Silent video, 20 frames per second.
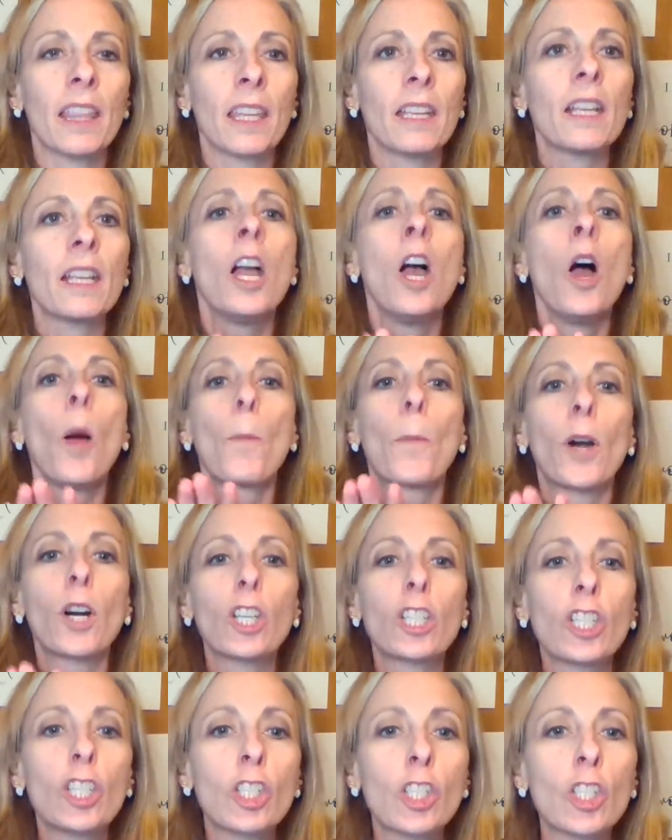the
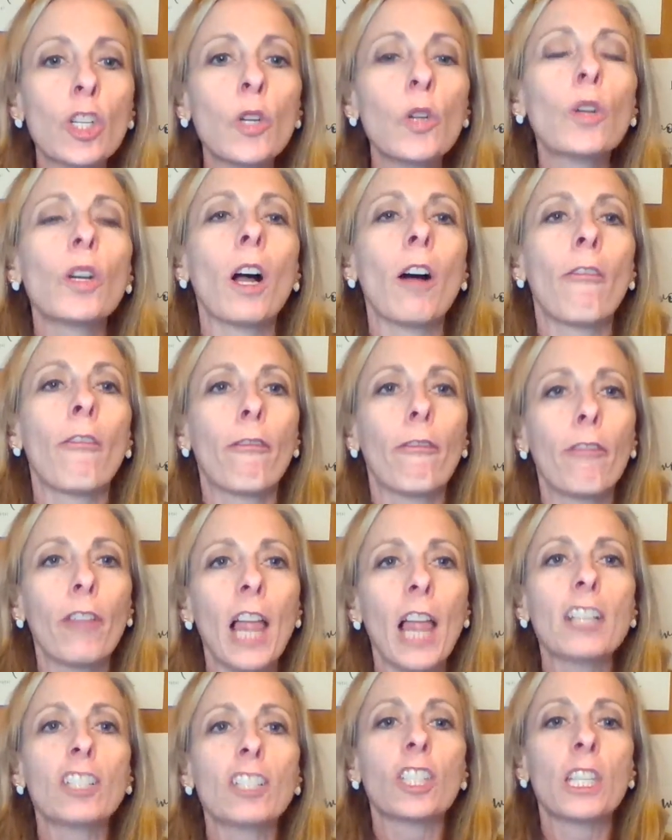pursuit of
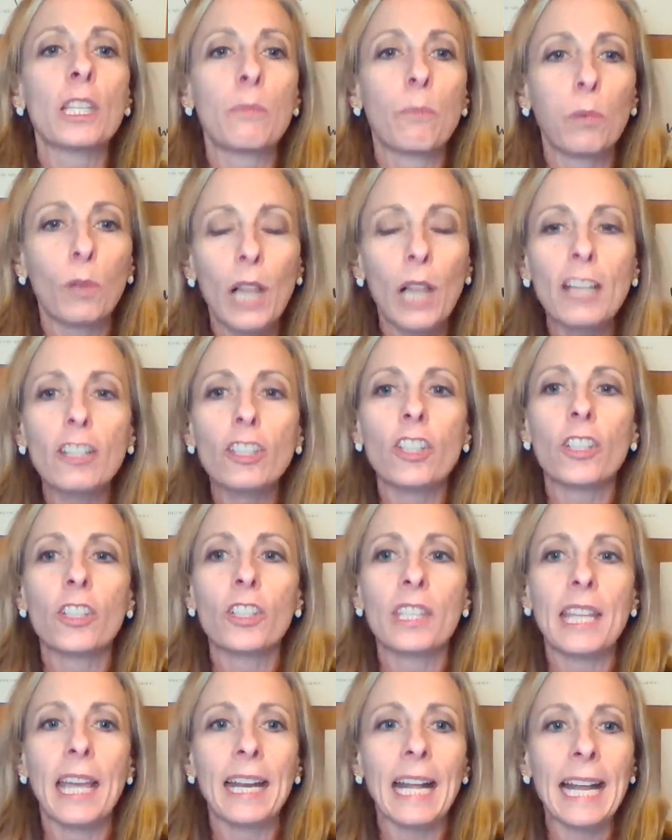fleshly
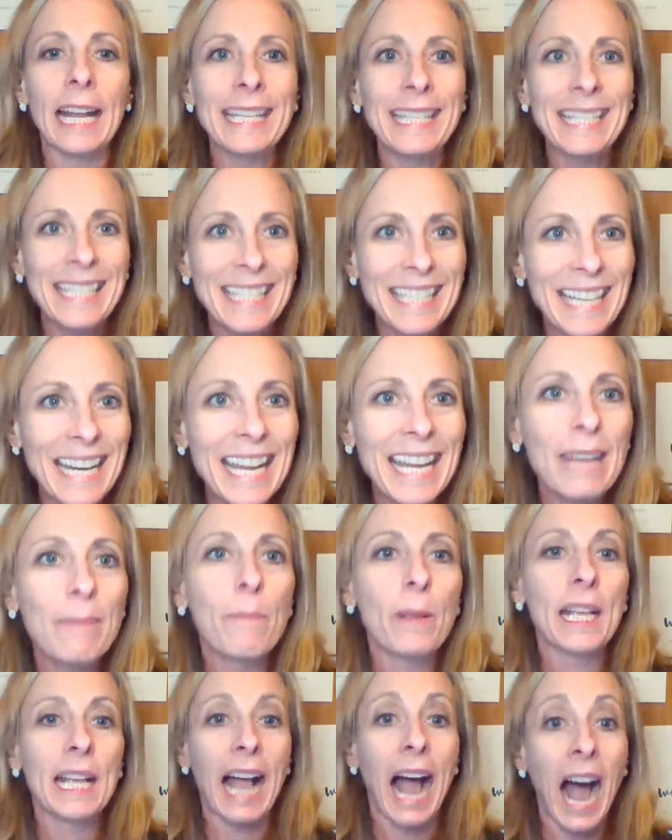pleasures that I did
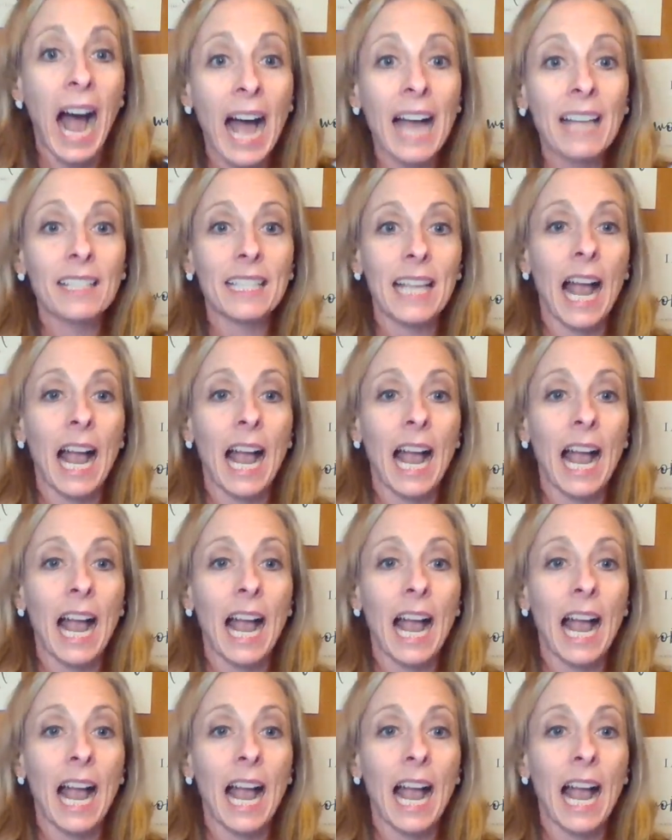because